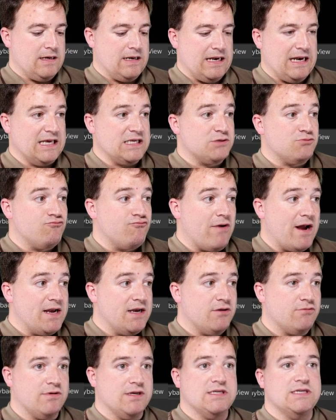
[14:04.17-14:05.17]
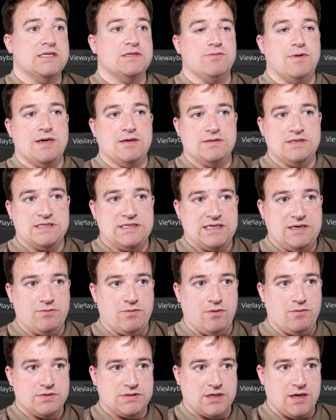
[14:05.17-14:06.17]
Let's render it as well to see
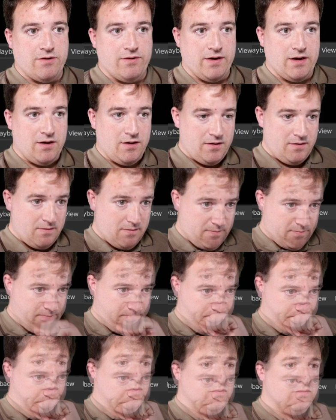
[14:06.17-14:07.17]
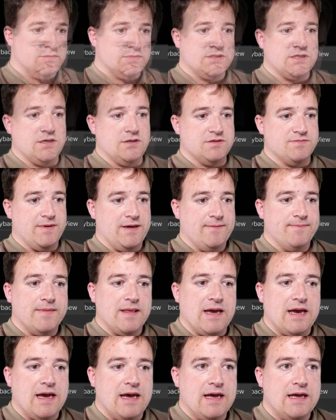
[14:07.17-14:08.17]
what was going on. Ooh, excuse me.
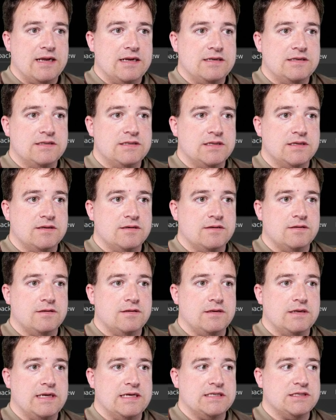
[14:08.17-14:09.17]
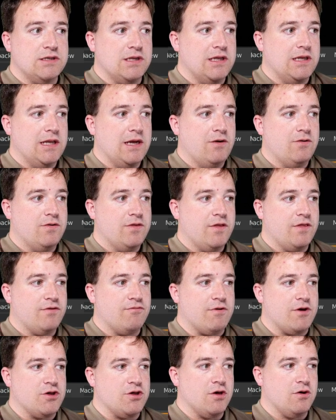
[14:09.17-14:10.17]
And let's lower the
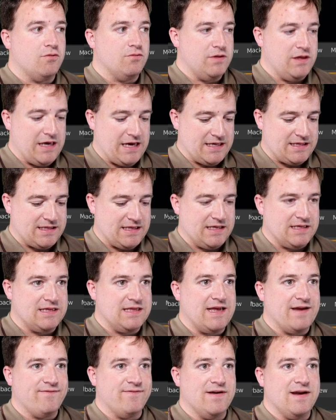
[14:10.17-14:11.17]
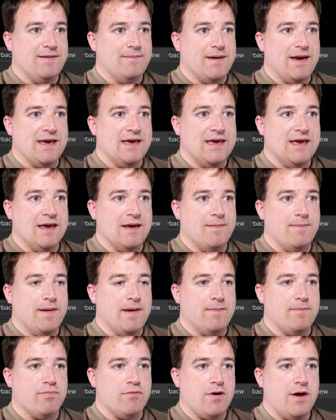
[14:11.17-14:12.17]
threshold. Yes, that's definitely making it a
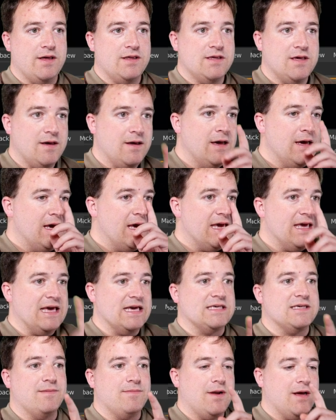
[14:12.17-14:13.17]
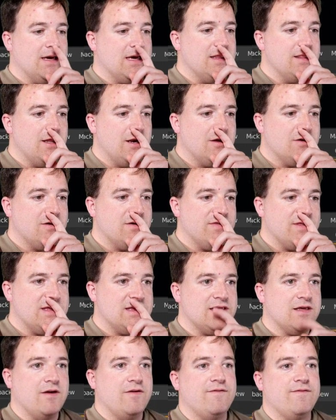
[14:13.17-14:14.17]
bit brighter. Yes, I'm liking the look of this
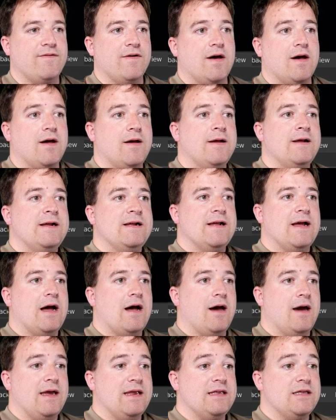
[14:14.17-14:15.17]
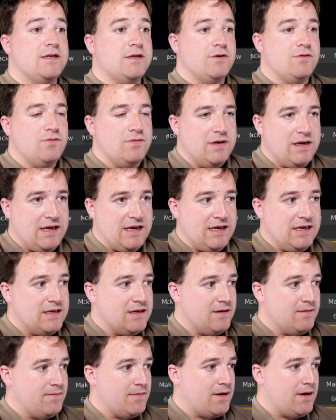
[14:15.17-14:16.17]
so far. I do
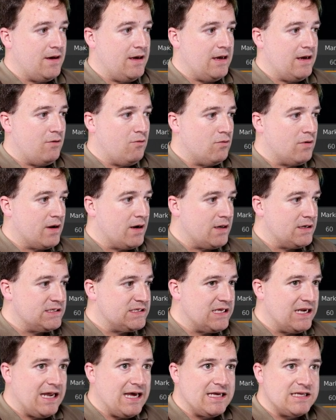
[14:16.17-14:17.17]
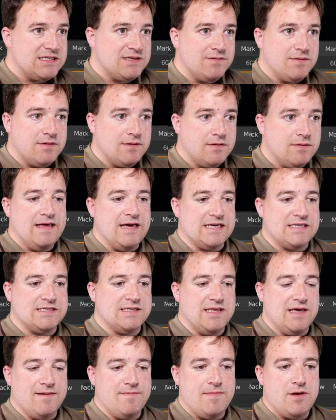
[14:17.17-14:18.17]
need my... Oh, can I select? Yes, so
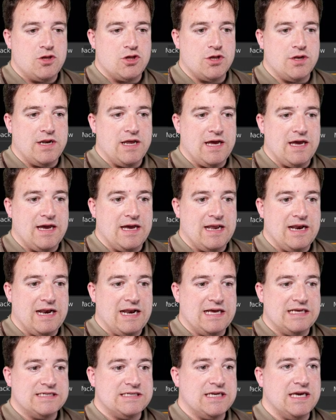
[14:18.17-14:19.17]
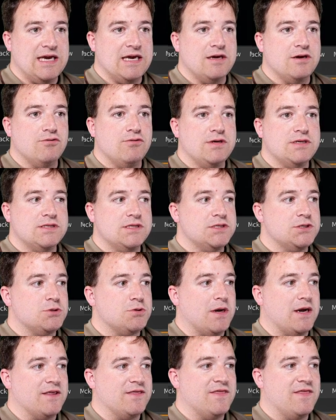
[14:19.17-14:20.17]
the emission here, let's increase the
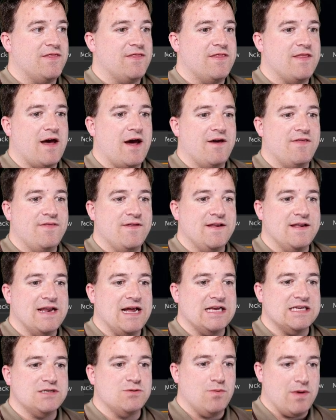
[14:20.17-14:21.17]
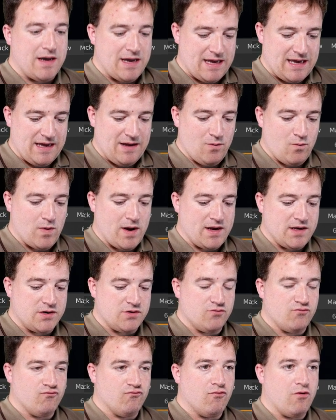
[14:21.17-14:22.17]
strength. I think that's where it went
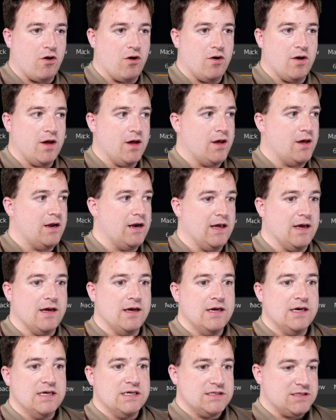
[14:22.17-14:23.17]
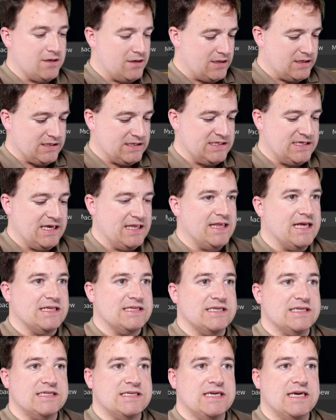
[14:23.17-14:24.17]
wrong earlier. So I'm going to set that
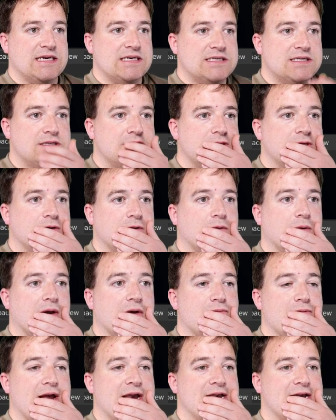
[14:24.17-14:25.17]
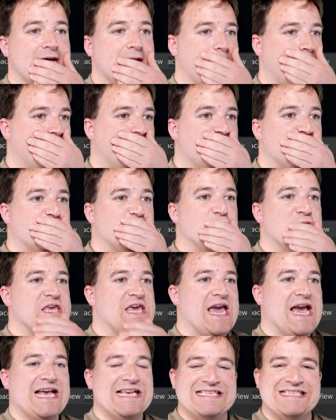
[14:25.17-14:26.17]
to 6, do a quick render.
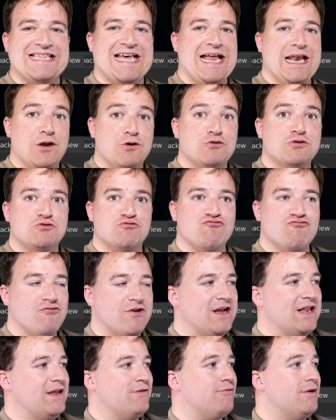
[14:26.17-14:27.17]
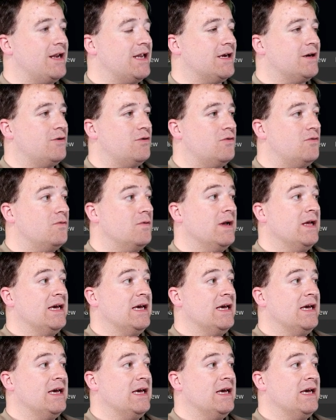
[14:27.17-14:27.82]
Yes, that looks really, really cool.